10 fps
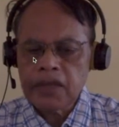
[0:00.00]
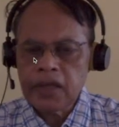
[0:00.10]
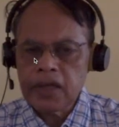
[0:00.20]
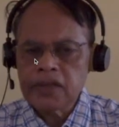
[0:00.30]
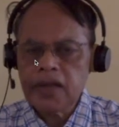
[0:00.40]

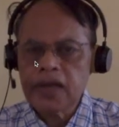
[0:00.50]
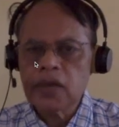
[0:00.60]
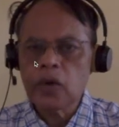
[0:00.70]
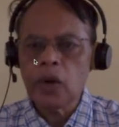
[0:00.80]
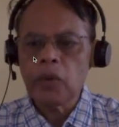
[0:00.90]
inside the
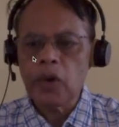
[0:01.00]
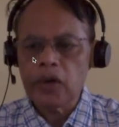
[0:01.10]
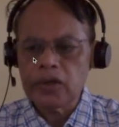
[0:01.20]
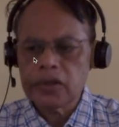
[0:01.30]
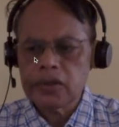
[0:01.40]

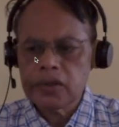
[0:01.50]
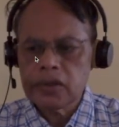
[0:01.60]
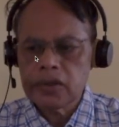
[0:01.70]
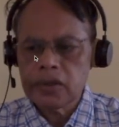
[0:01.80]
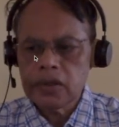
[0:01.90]
glomerulus.
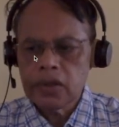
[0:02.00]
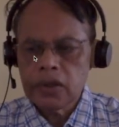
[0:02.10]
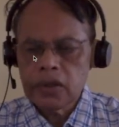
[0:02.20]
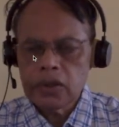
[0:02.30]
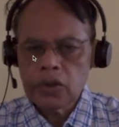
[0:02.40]

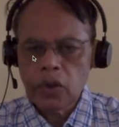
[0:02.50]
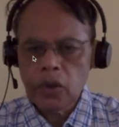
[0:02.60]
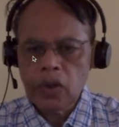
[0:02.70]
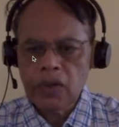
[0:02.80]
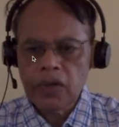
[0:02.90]
So
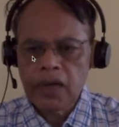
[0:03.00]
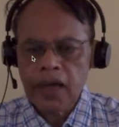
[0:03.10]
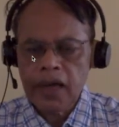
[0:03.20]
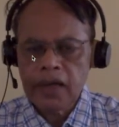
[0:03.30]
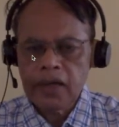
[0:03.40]
on the one
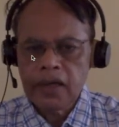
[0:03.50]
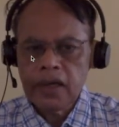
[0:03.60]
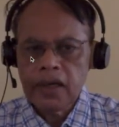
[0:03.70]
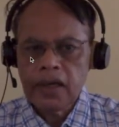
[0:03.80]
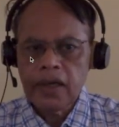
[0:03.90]
hand,
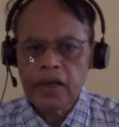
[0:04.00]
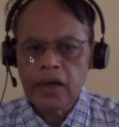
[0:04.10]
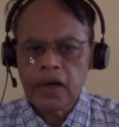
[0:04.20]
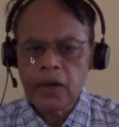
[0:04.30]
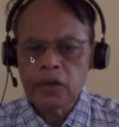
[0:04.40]
it
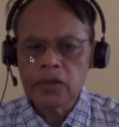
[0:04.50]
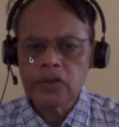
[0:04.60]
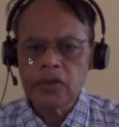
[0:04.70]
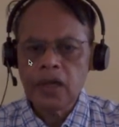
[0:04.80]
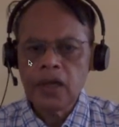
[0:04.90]
reduces the